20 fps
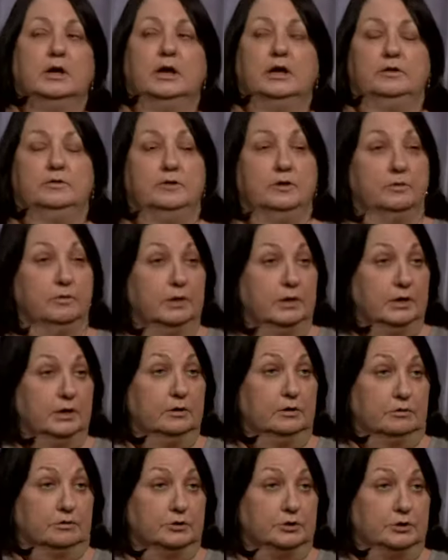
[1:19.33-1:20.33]
And they're
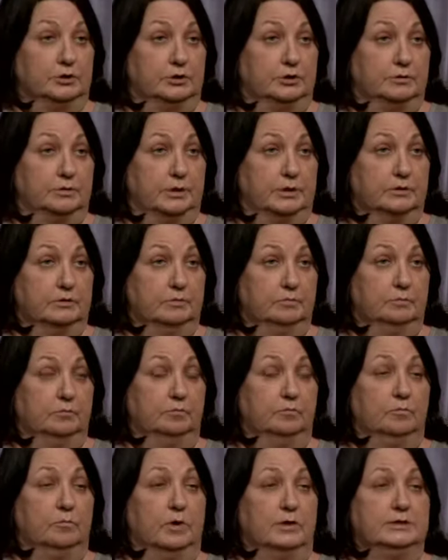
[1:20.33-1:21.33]
eager to do it.
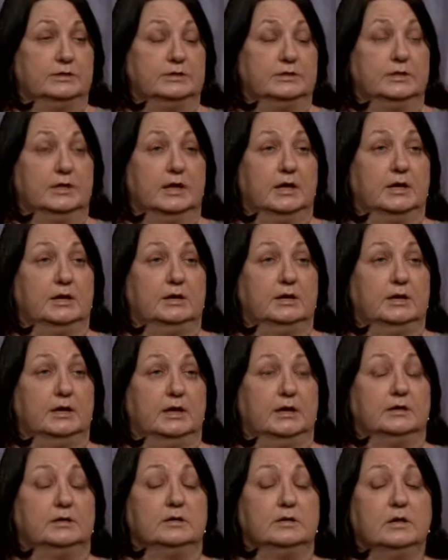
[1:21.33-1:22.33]
once they
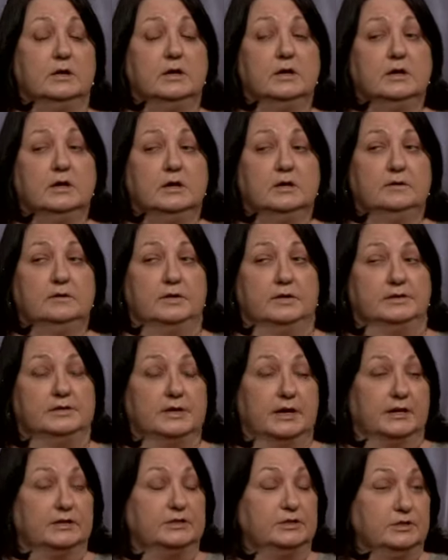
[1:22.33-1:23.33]
get the
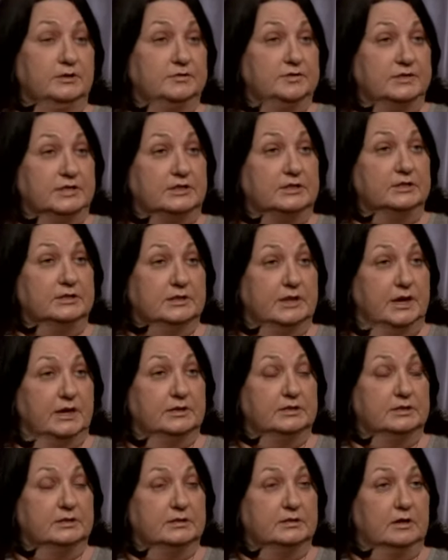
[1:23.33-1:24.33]
taste of
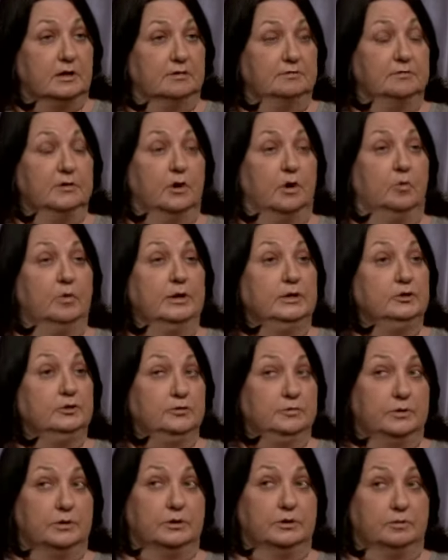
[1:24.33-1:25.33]
success of going
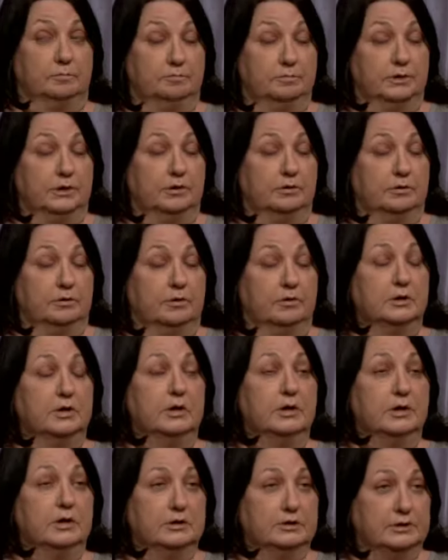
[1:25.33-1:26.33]
to a computer
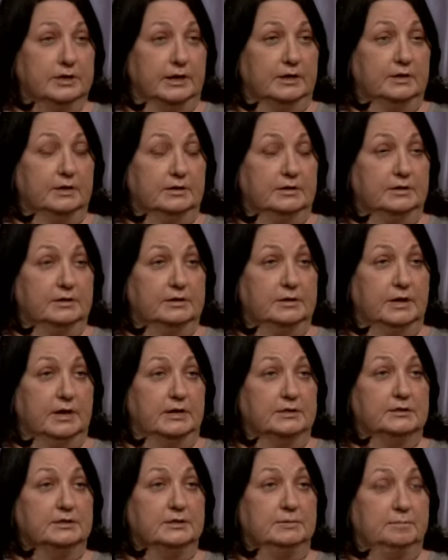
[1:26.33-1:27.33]
taking a
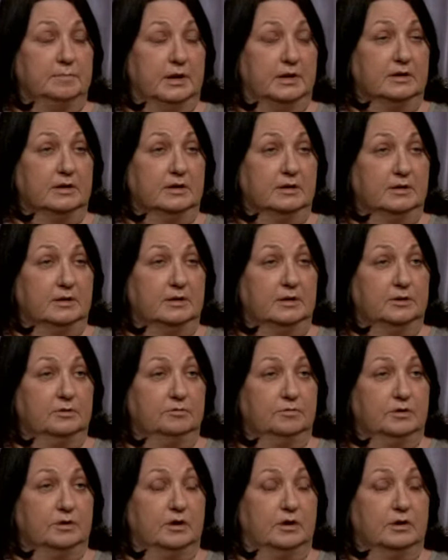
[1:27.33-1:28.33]
test, making a
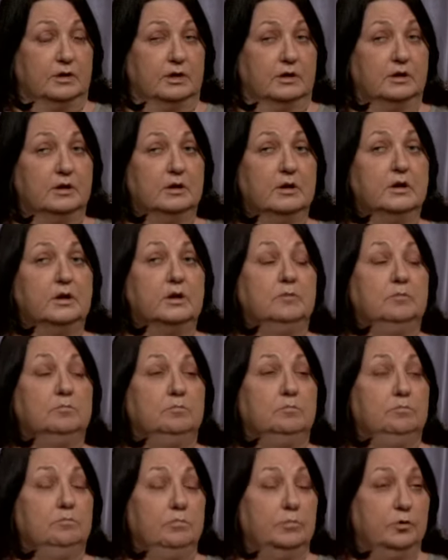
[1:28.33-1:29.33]
100 on it,
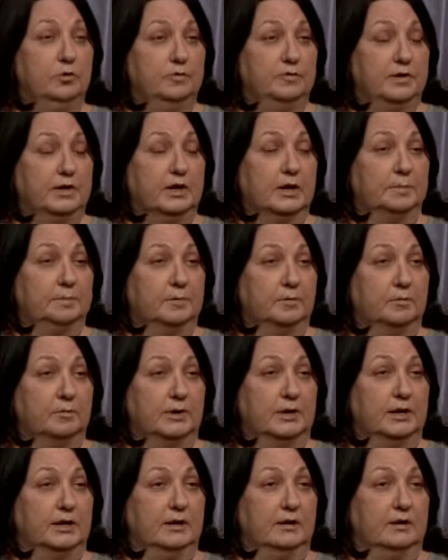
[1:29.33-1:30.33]
moving up a
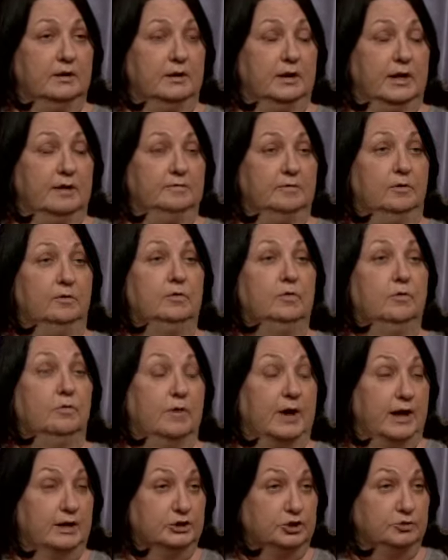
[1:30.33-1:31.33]
reading level,
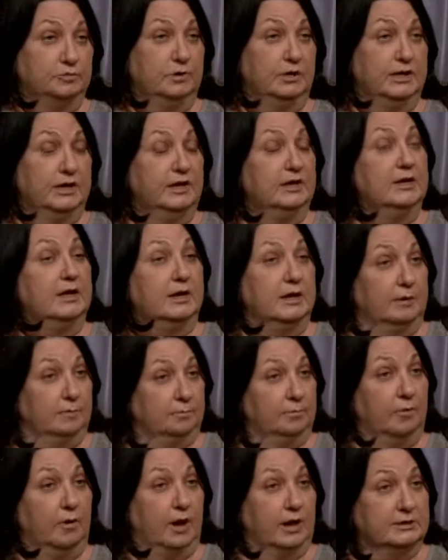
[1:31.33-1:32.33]
gradually getting
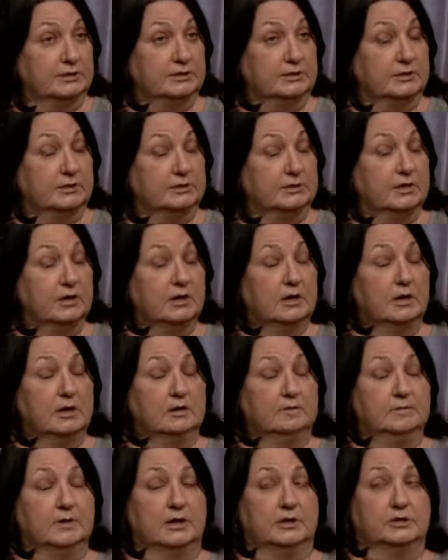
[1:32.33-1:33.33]
prizes
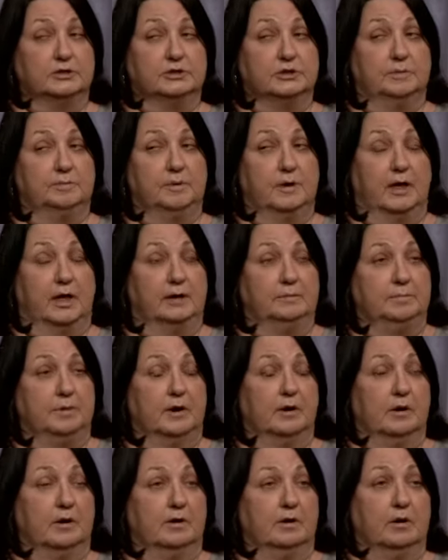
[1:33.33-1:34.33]
that are supplied
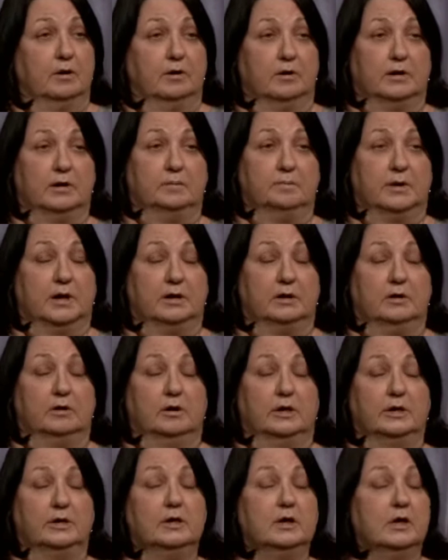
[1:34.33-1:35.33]
by earning by
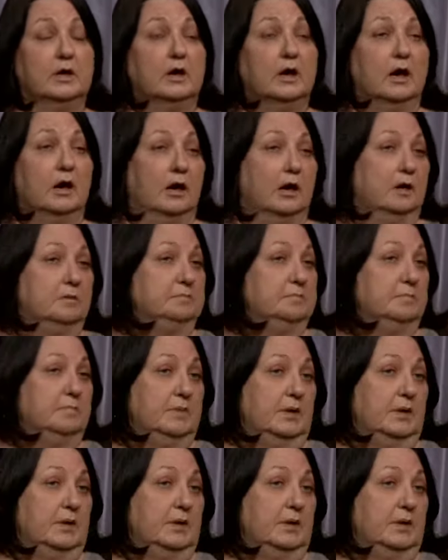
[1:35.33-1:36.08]
learning. Uh,